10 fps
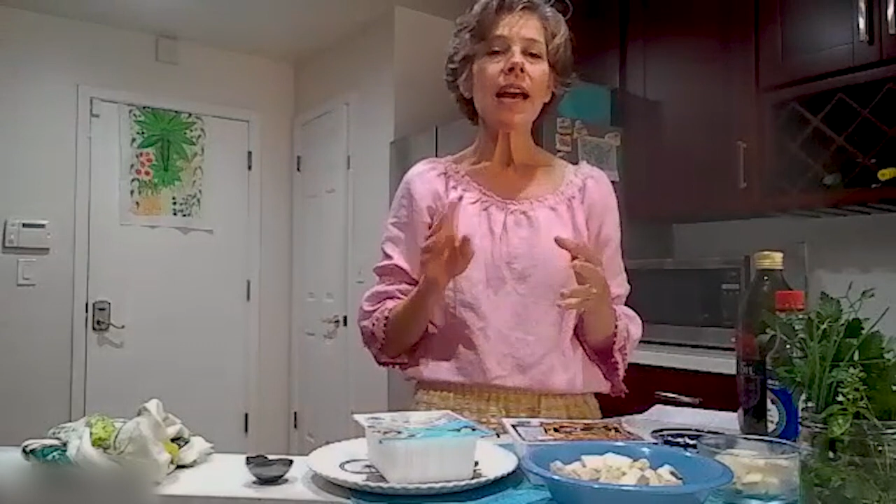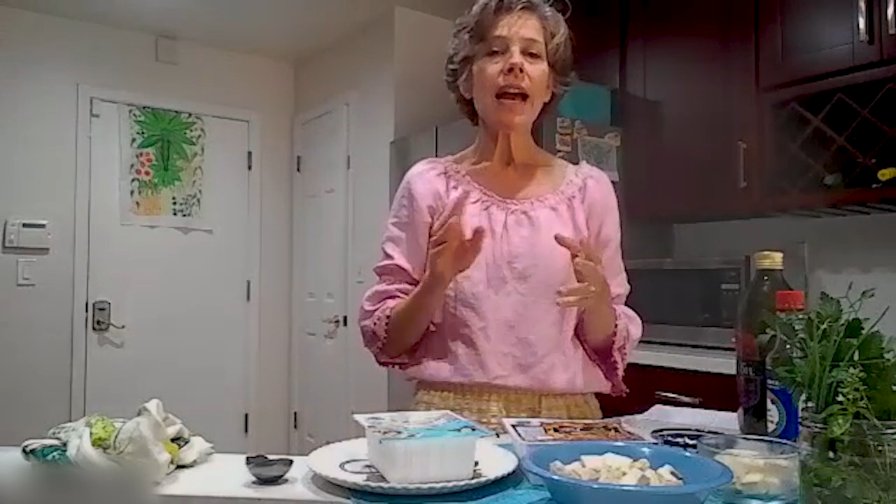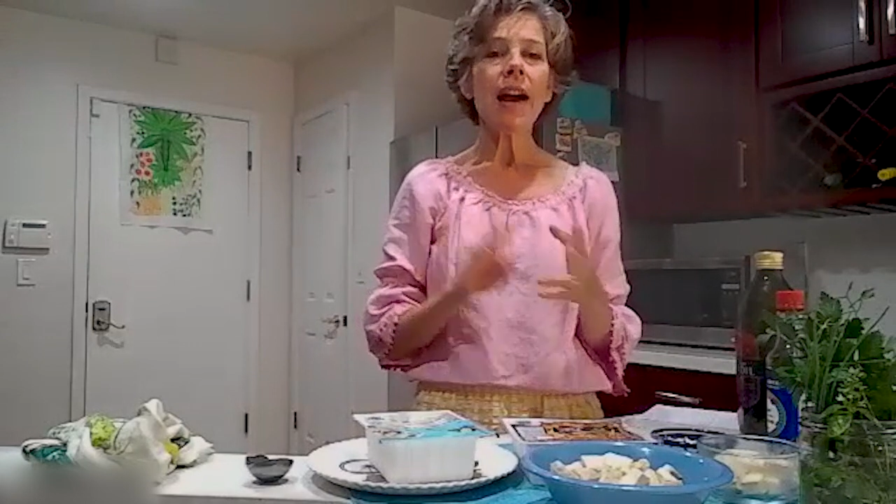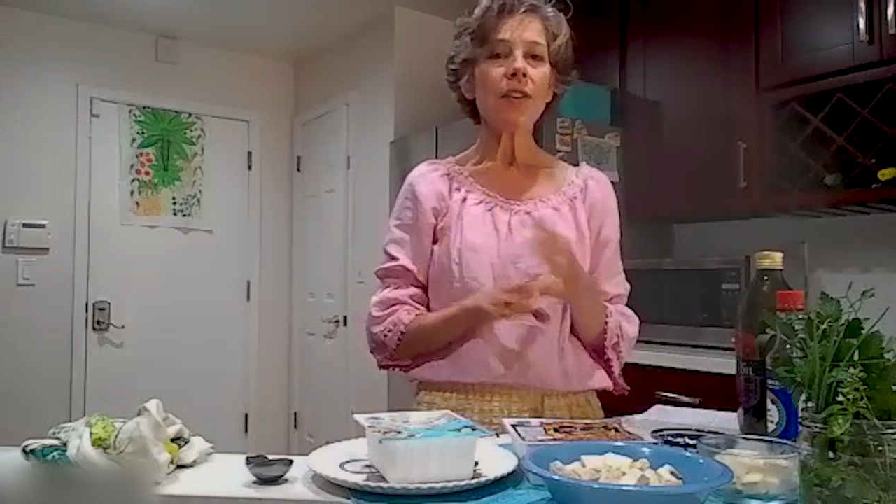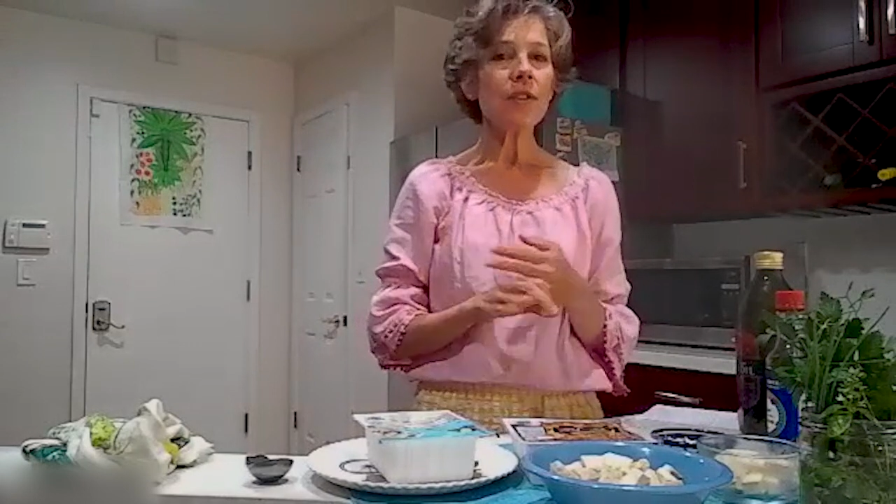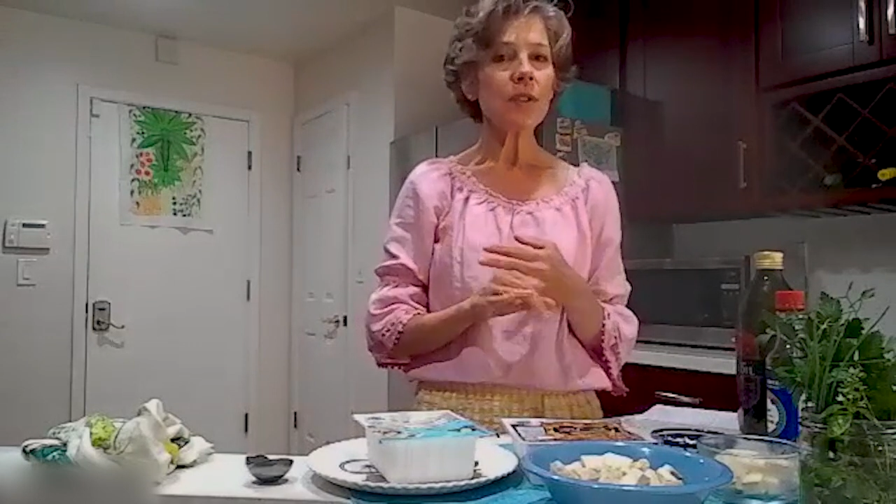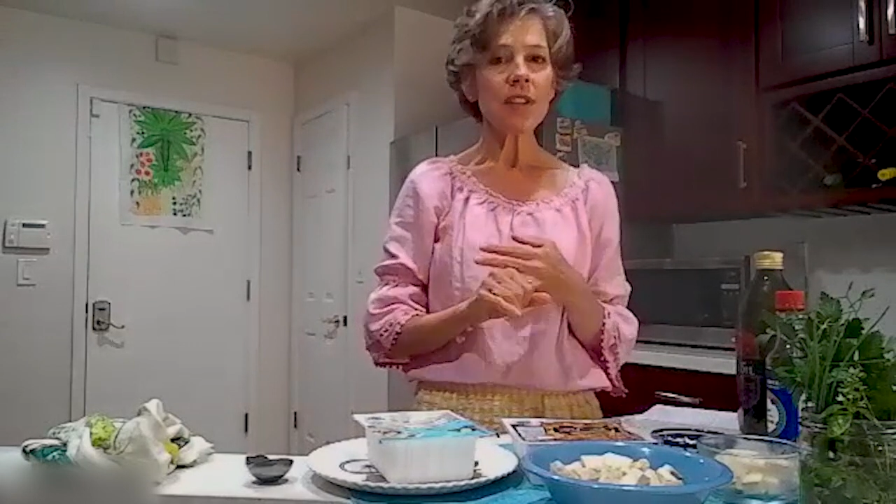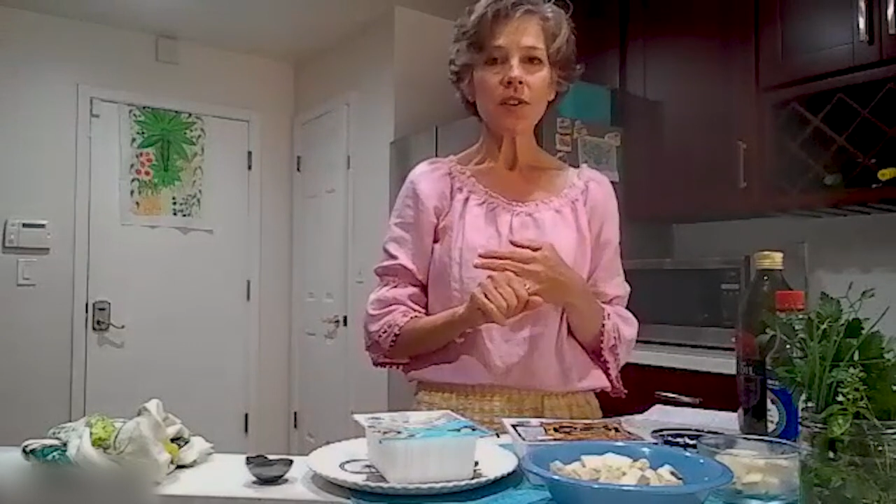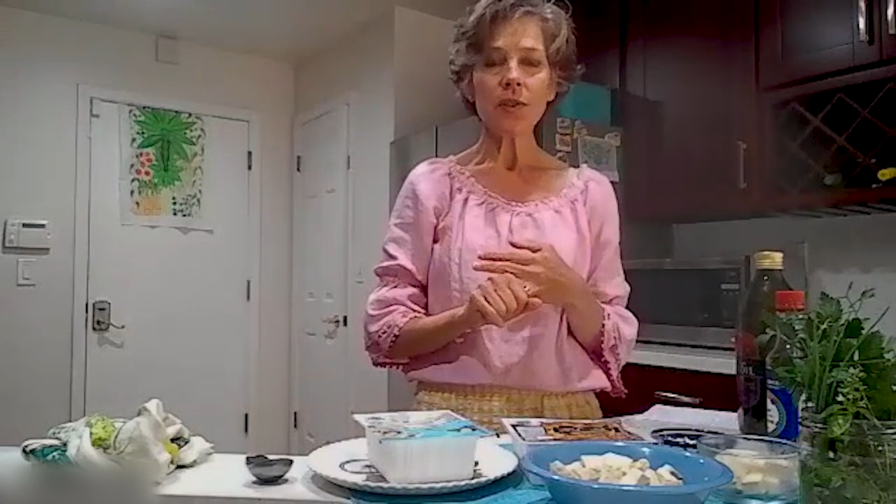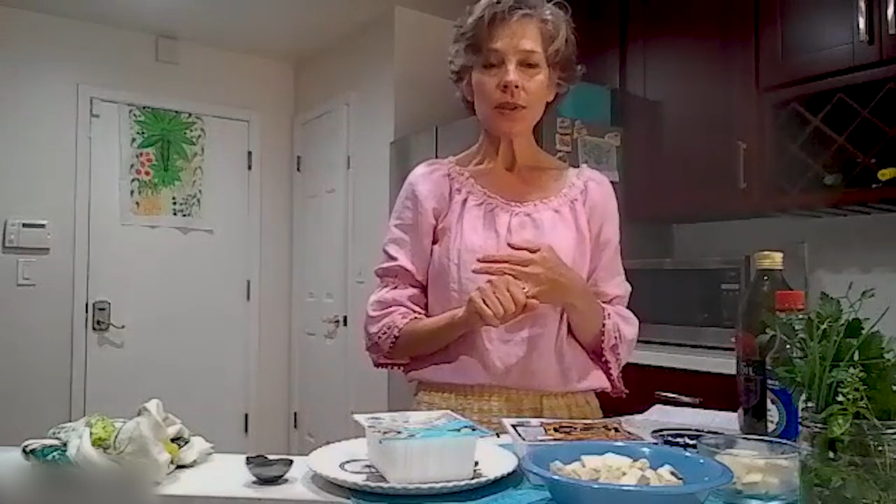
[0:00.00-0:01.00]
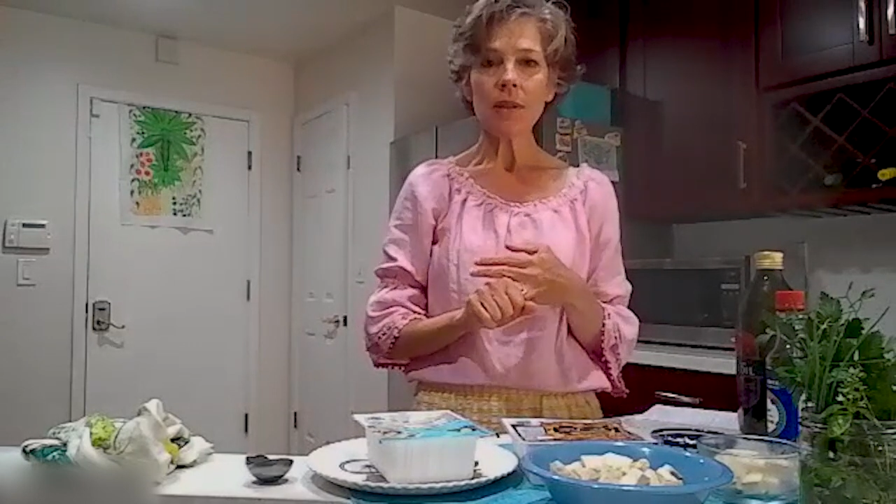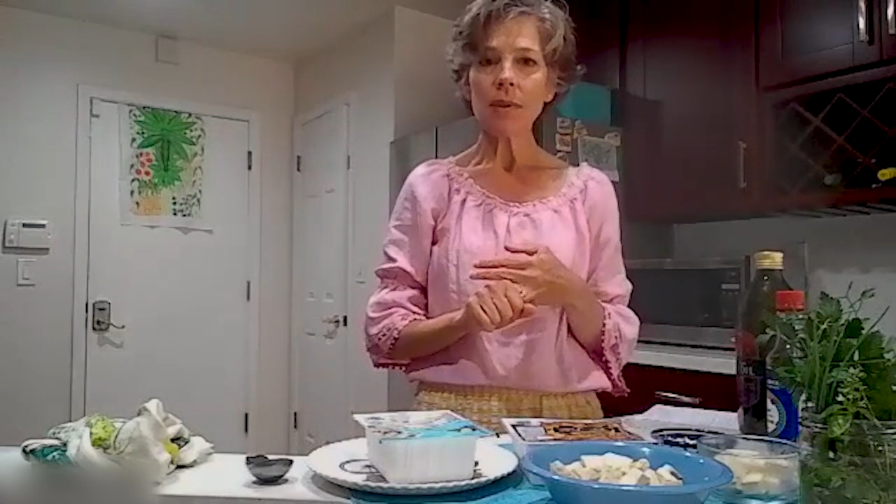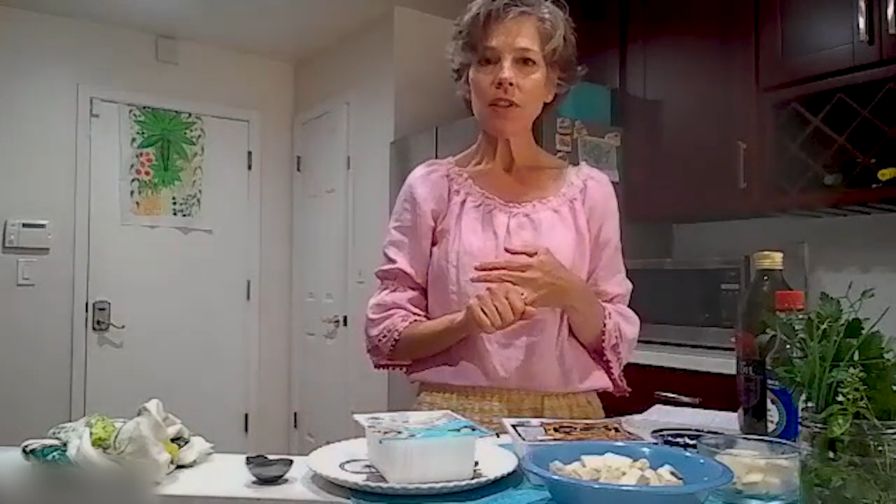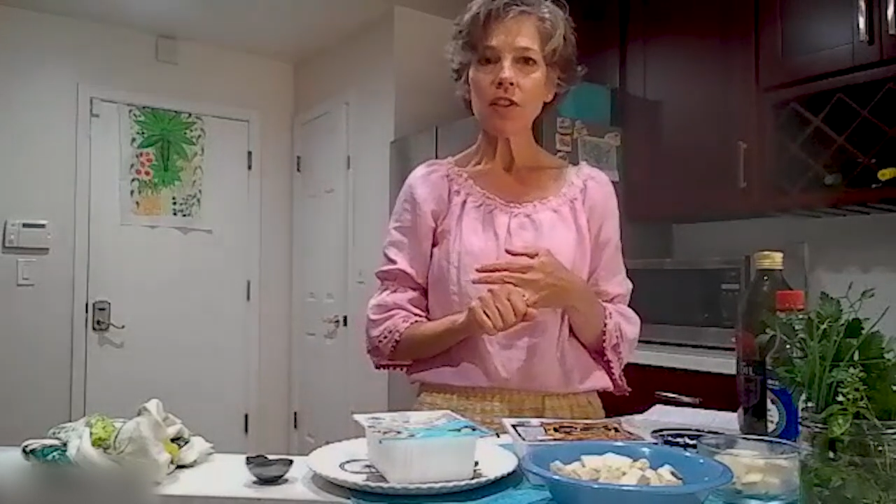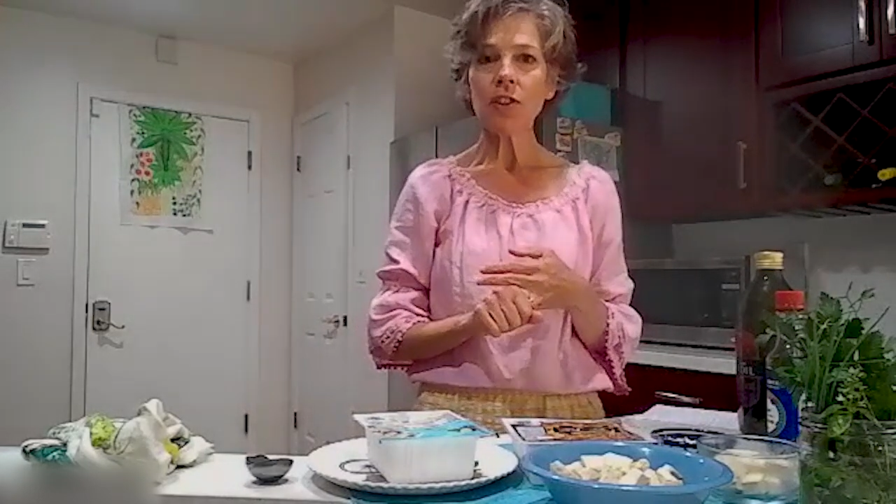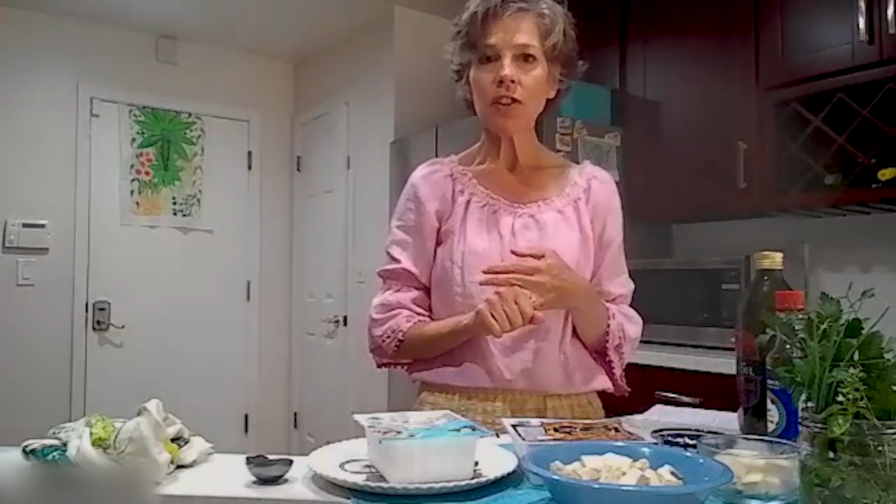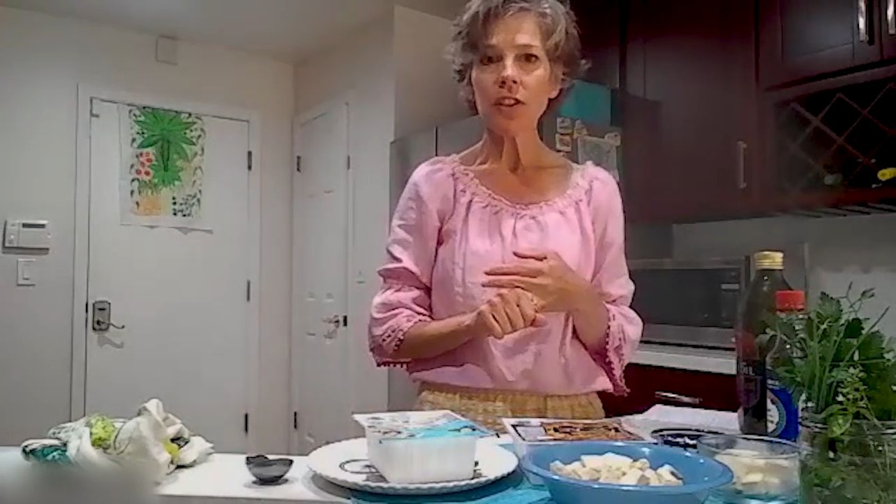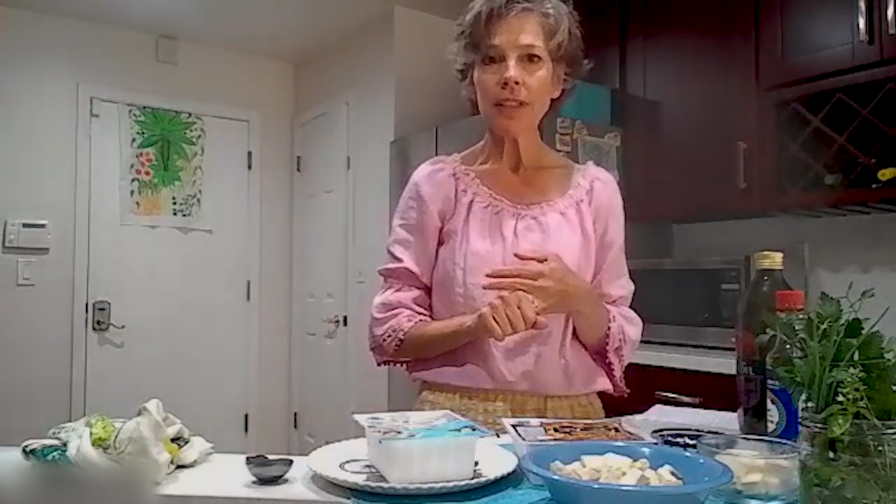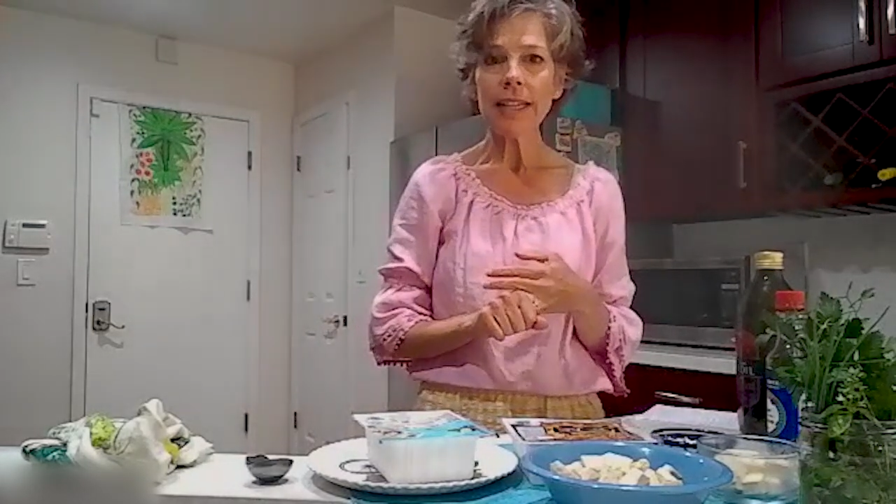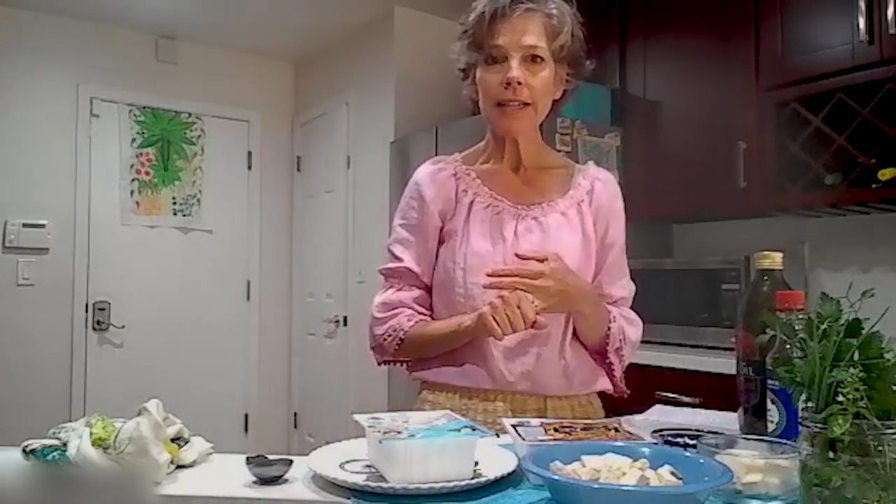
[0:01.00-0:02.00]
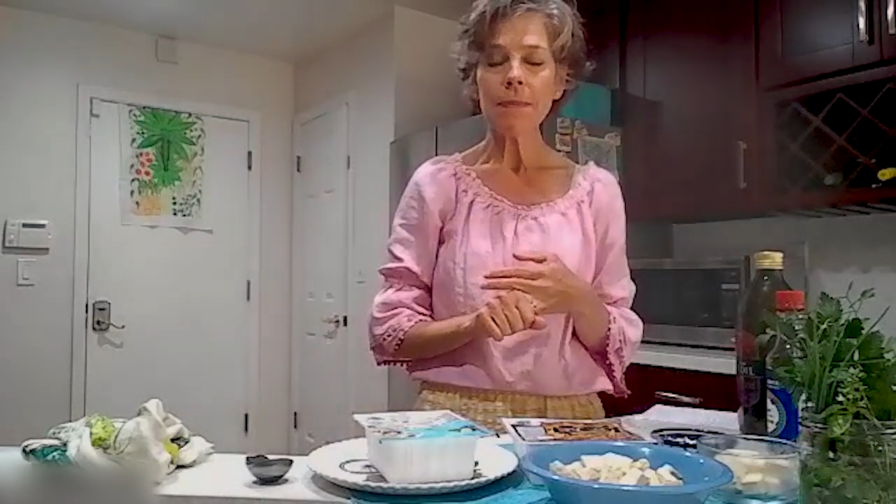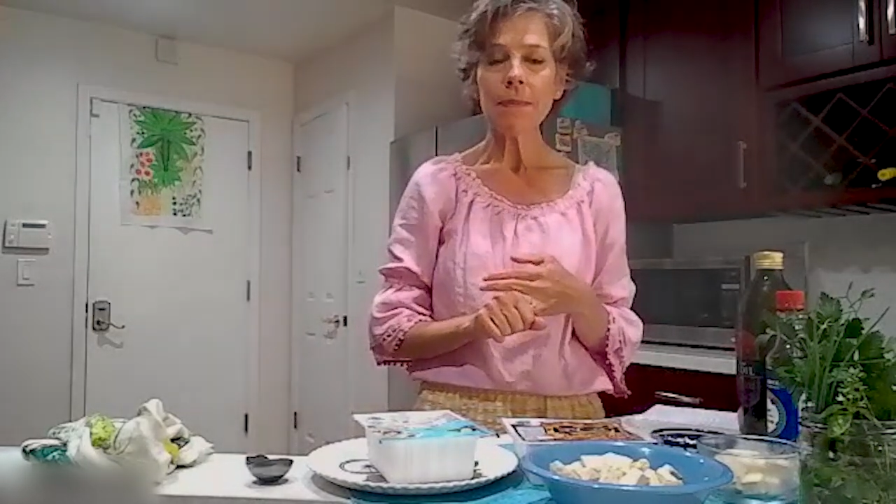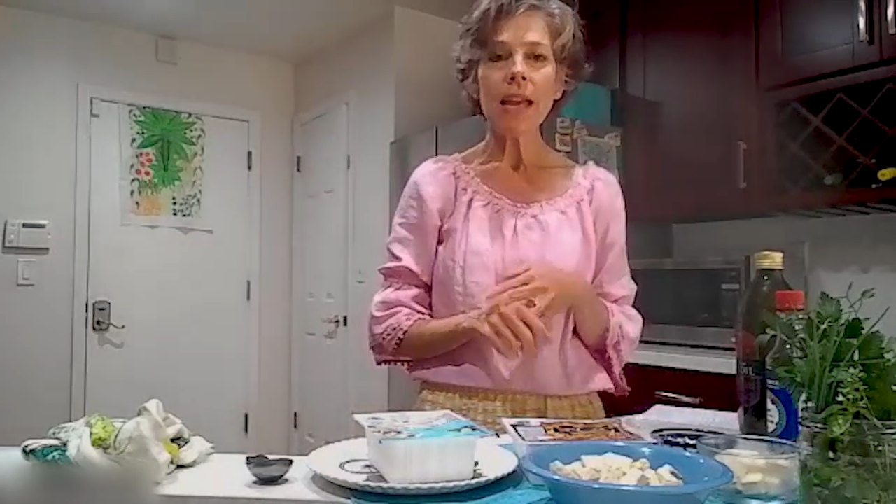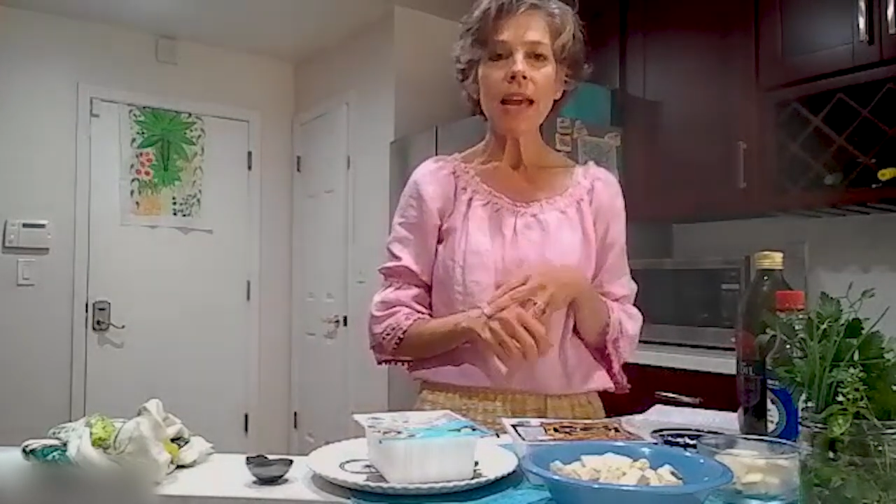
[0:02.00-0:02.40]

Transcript: how you can use them in your cooking,